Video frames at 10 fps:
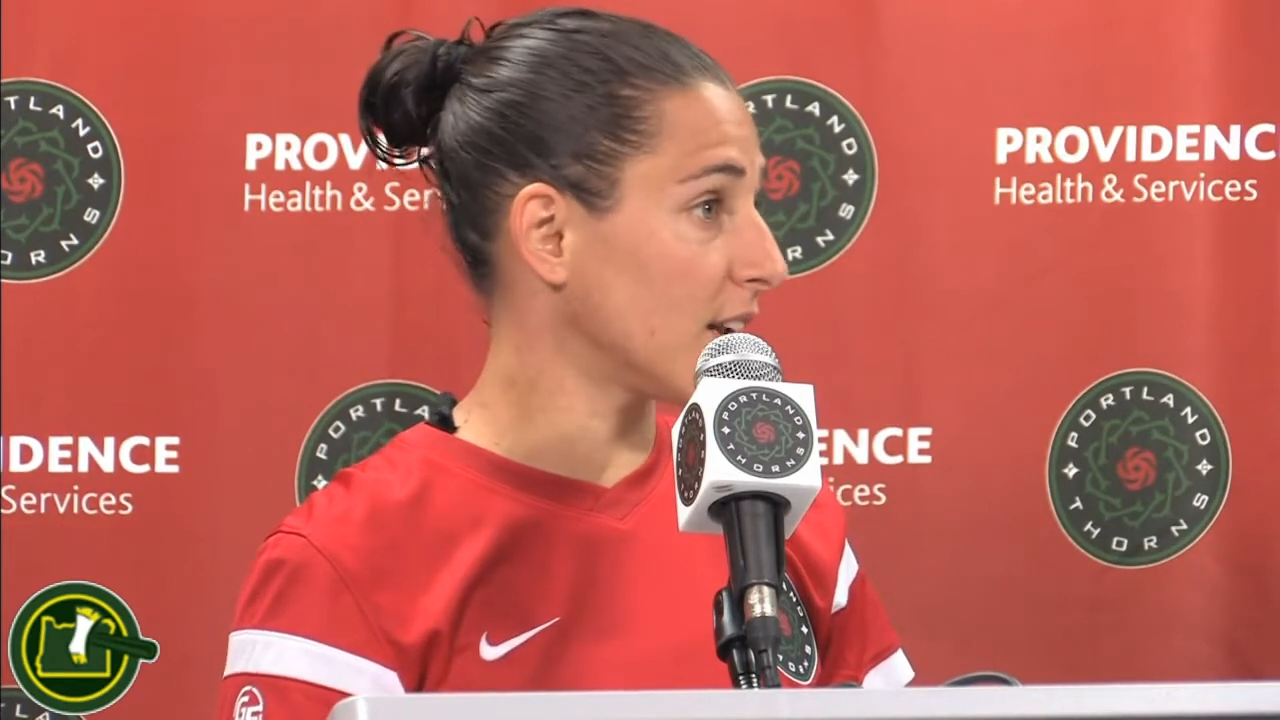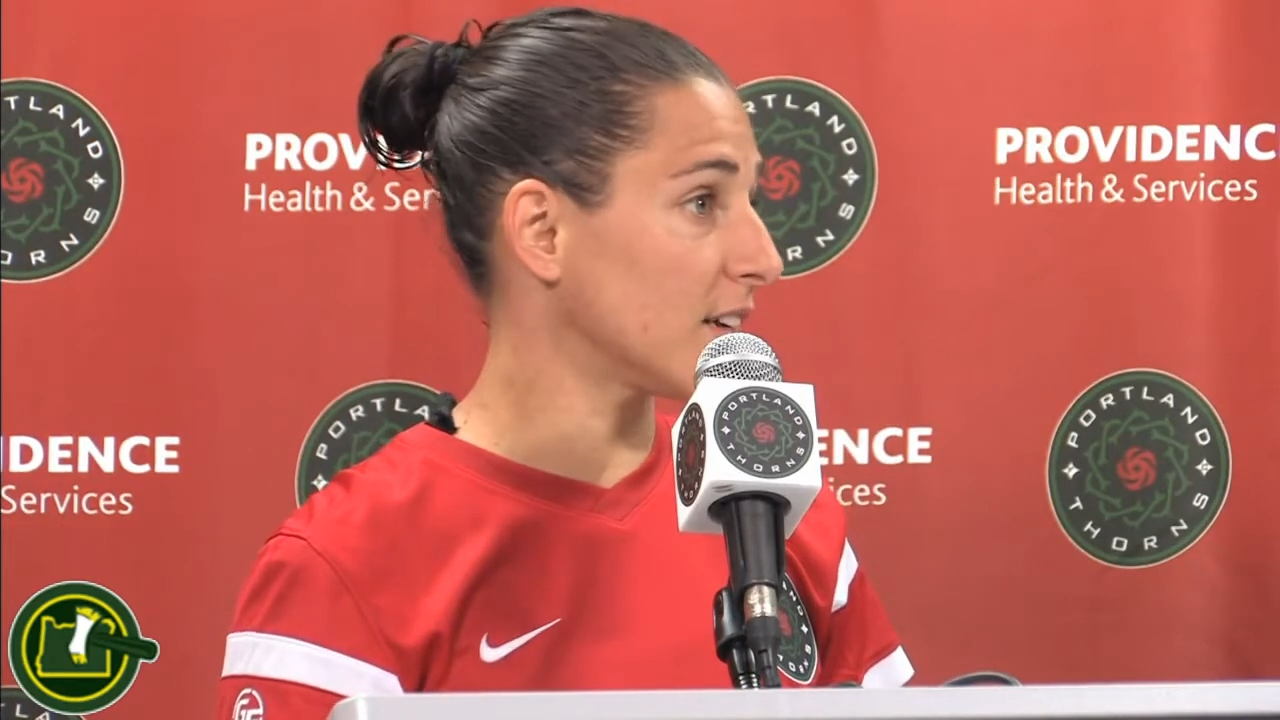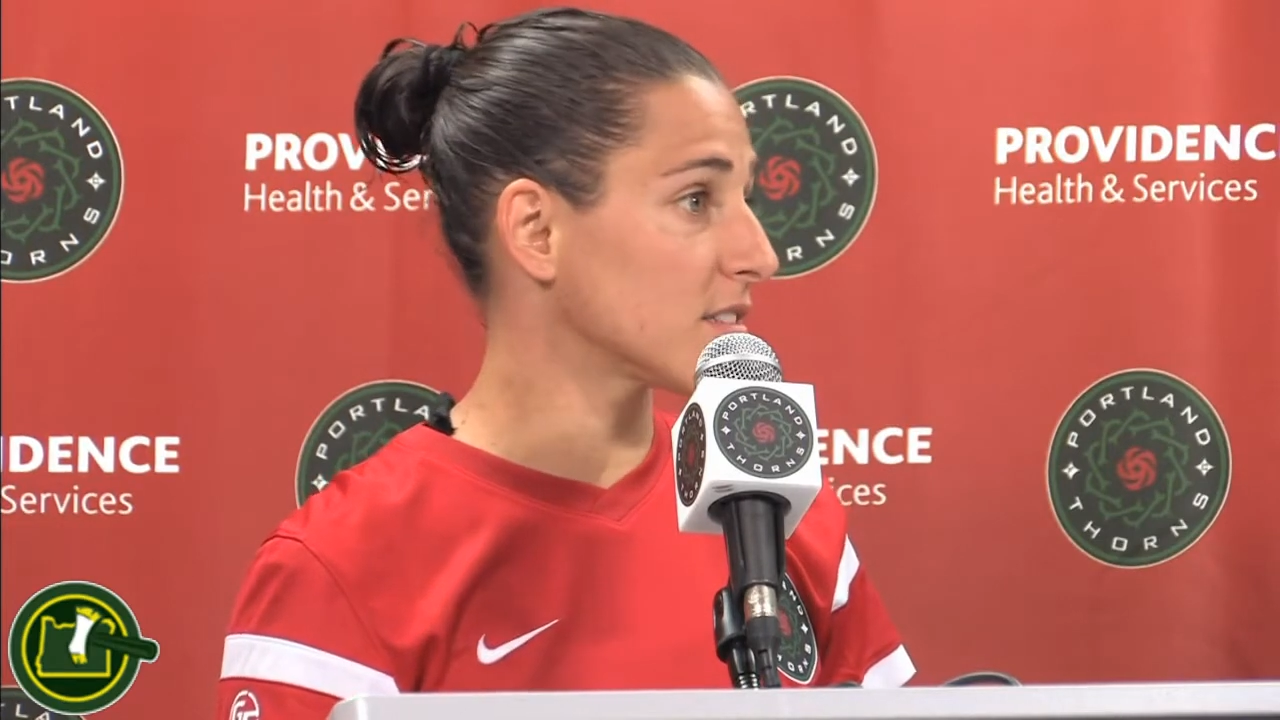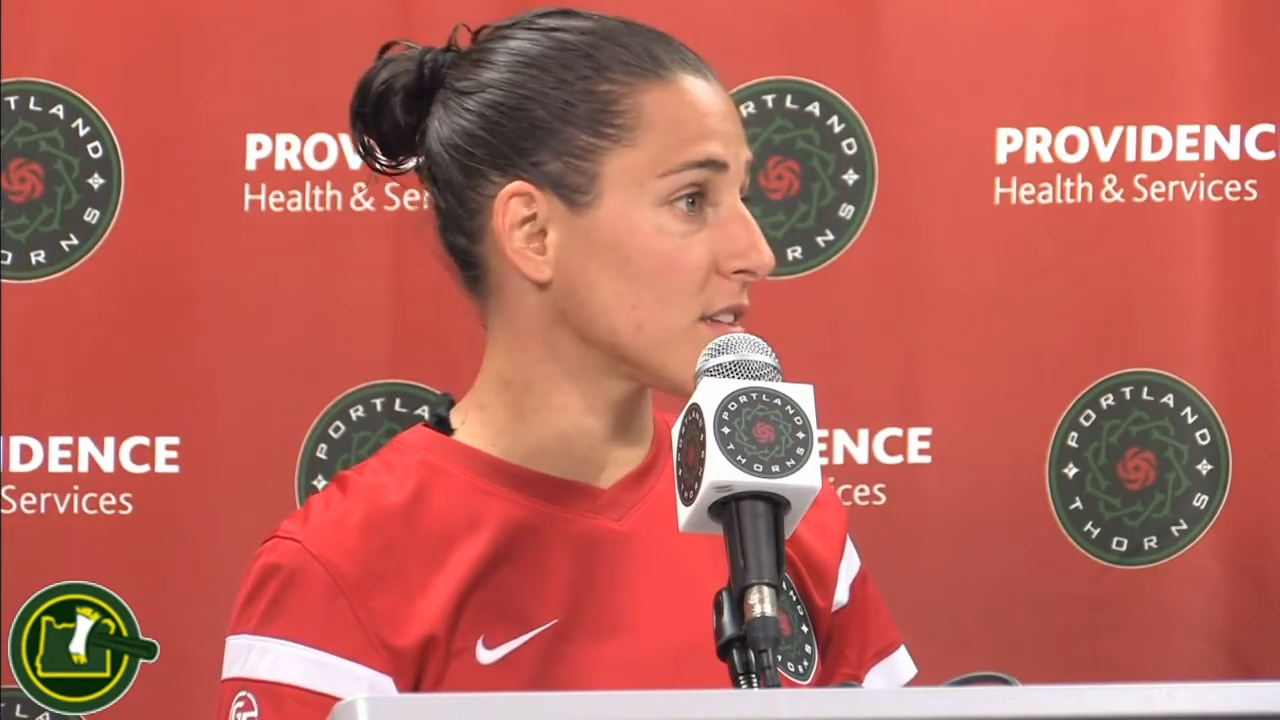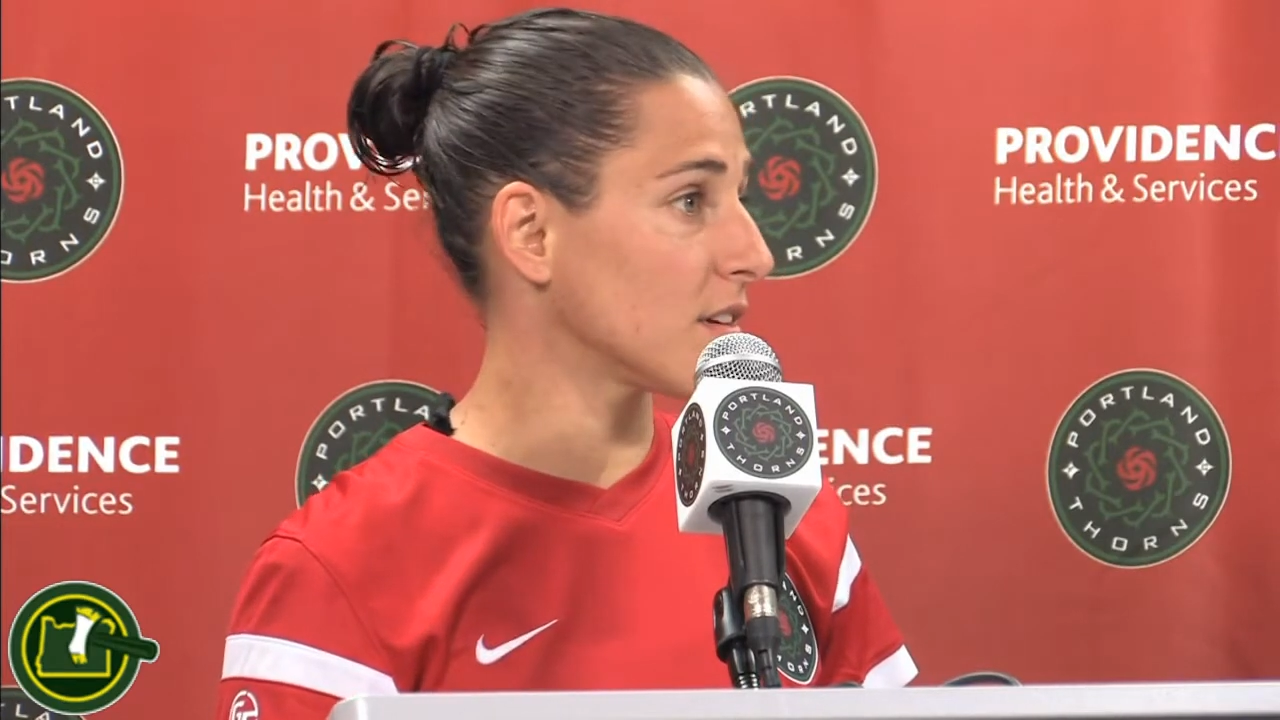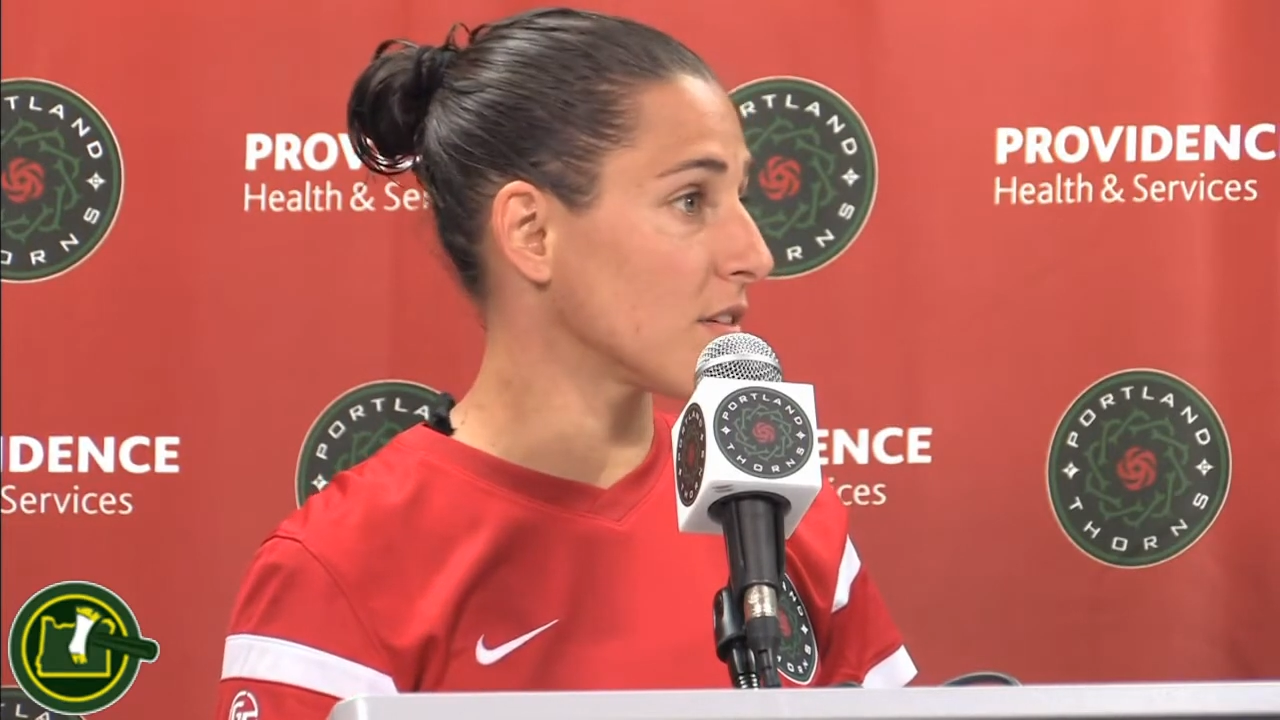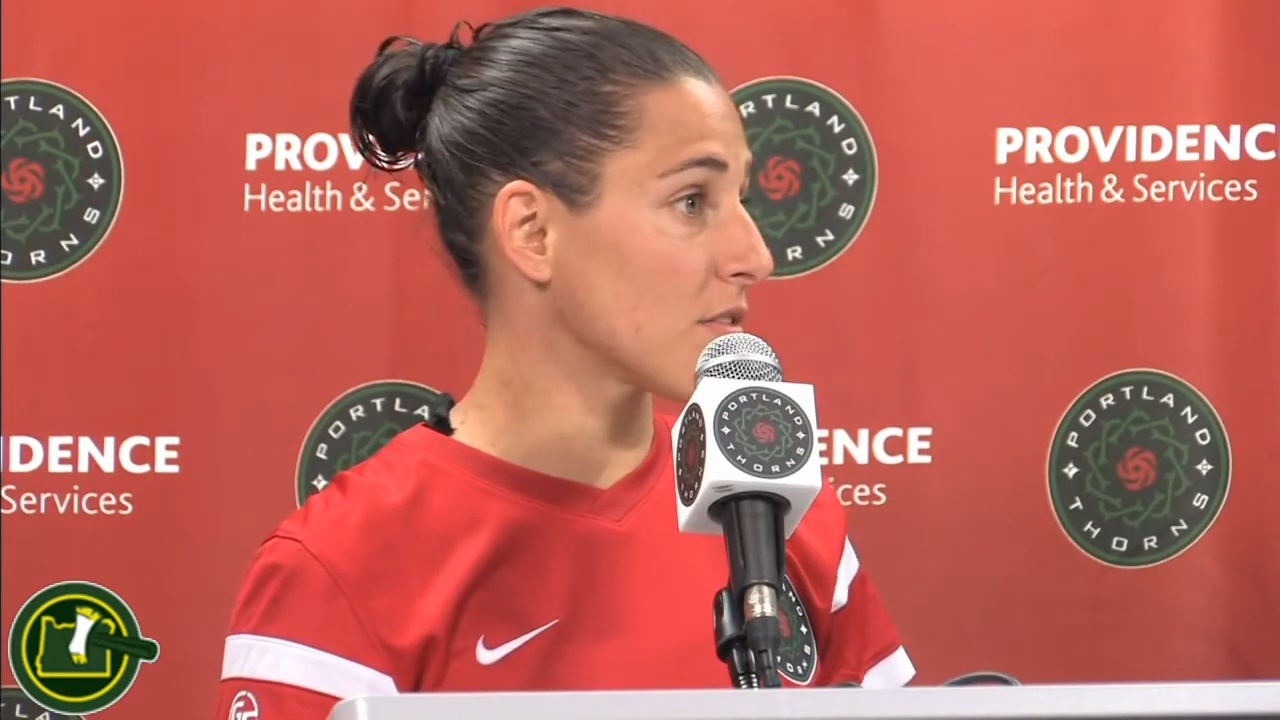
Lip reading: last